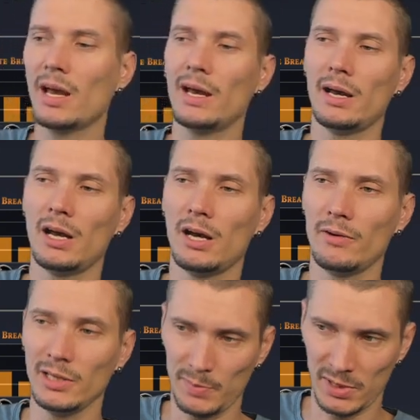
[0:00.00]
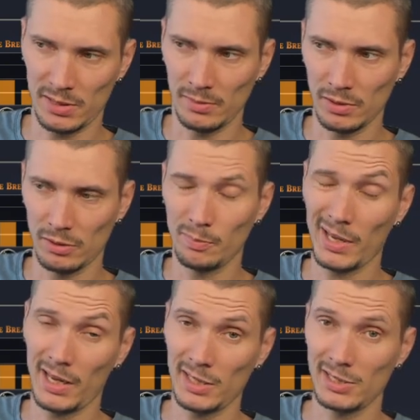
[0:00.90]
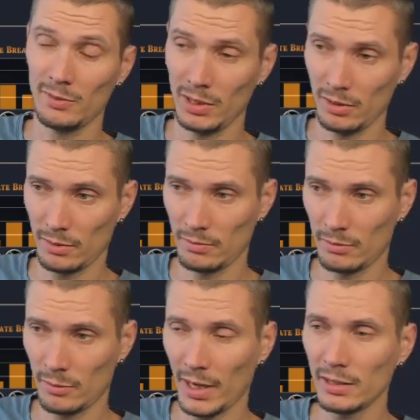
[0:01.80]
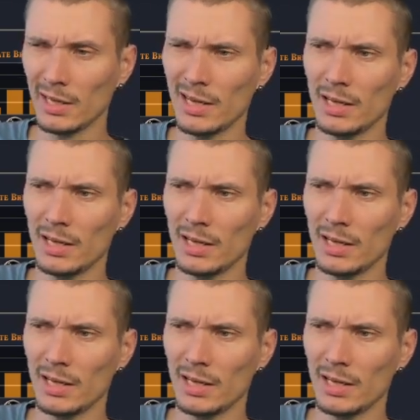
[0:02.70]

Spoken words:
how it's possible to pass the winter, right?